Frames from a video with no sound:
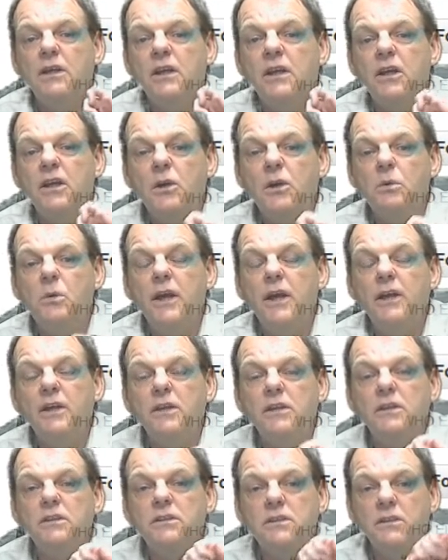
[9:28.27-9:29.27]
killer
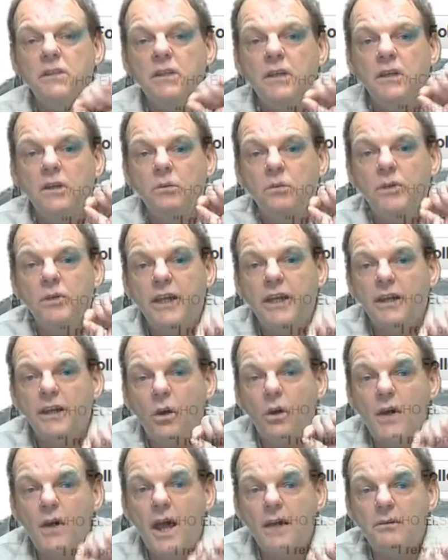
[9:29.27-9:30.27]
whales will get a,
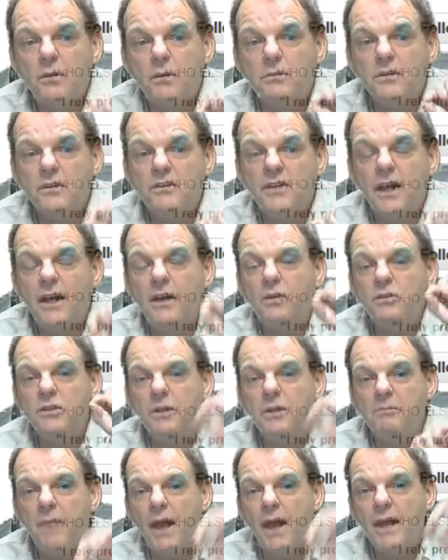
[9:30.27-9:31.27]
or have over a
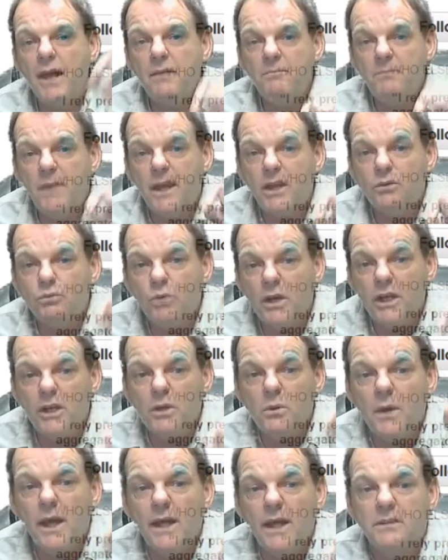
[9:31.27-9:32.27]
thousand man-made
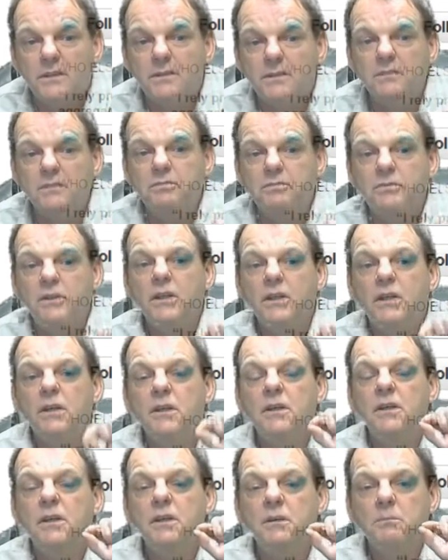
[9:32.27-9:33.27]
radioactive
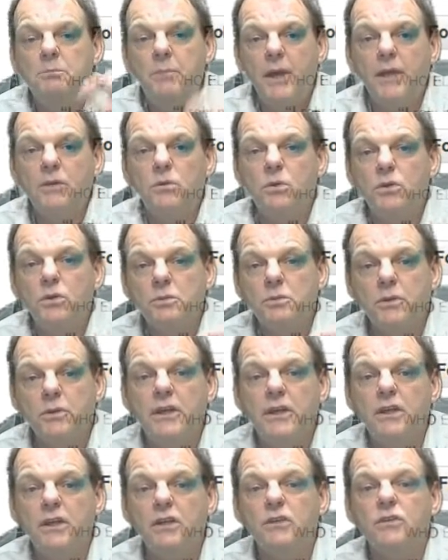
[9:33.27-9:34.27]
becquerels per
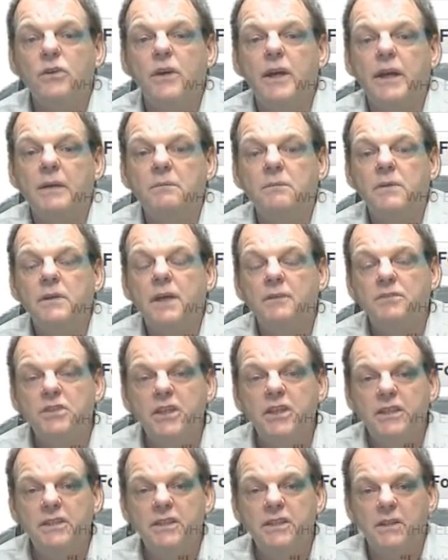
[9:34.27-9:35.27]
kilogram of
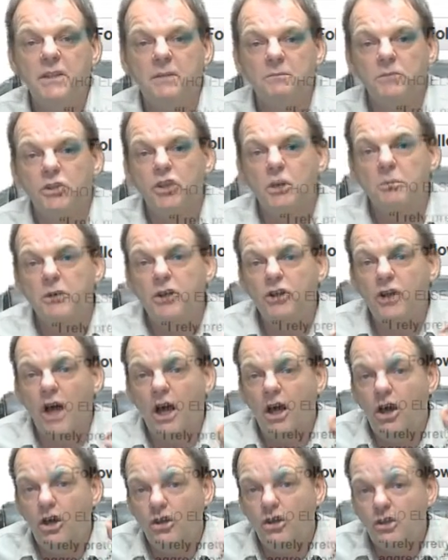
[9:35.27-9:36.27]
cesium. There's going to
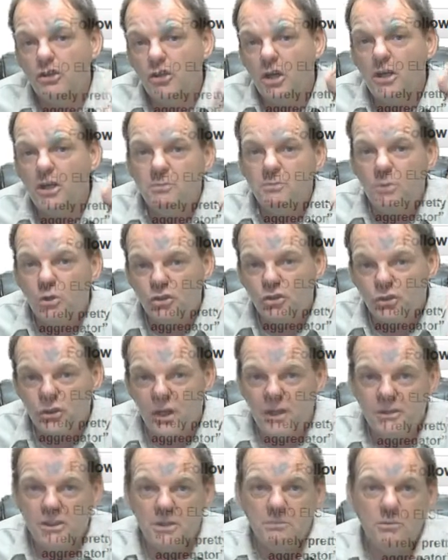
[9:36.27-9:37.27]
be 100 times more
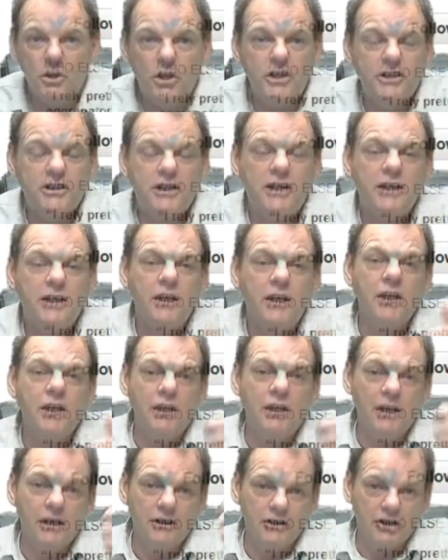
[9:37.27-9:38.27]
strontium-90.
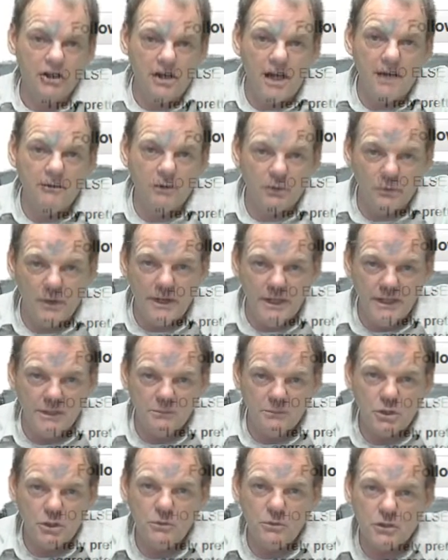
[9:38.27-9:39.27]
You're going to have
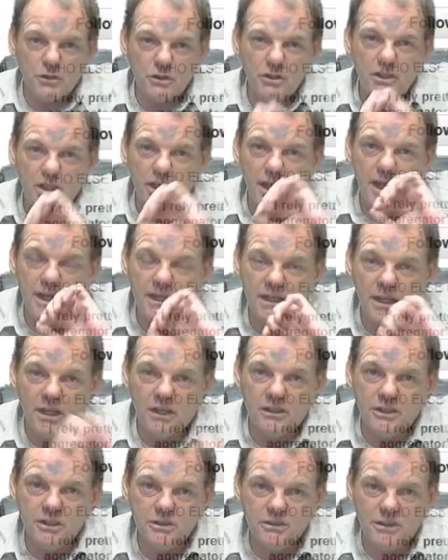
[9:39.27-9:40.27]
uranium-238 and
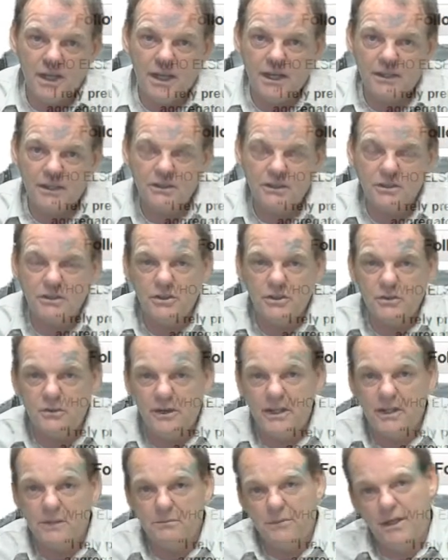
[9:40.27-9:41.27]
all their daughters,
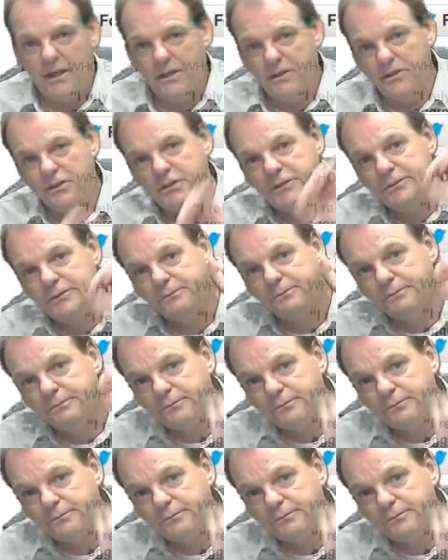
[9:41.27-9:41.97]
uranium daughters,